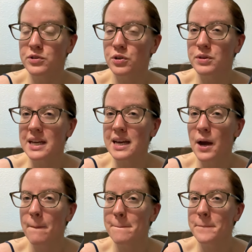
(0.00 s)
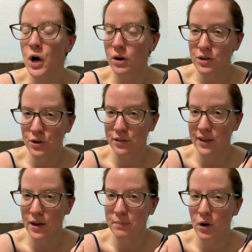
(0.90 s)
So they partner
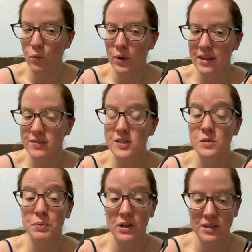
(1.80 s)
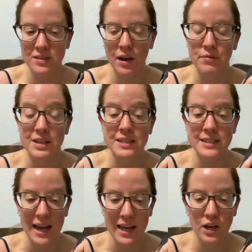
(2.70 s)
them with spirits of the
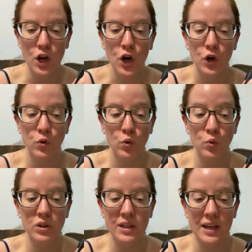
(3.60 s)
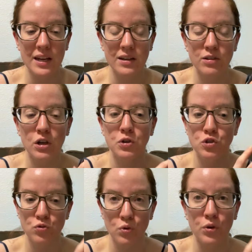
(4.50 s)
dead who then
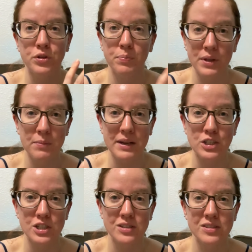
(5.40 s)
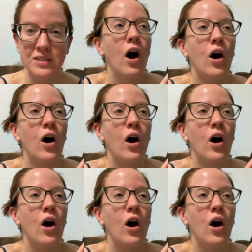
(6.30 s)
control the blood mages.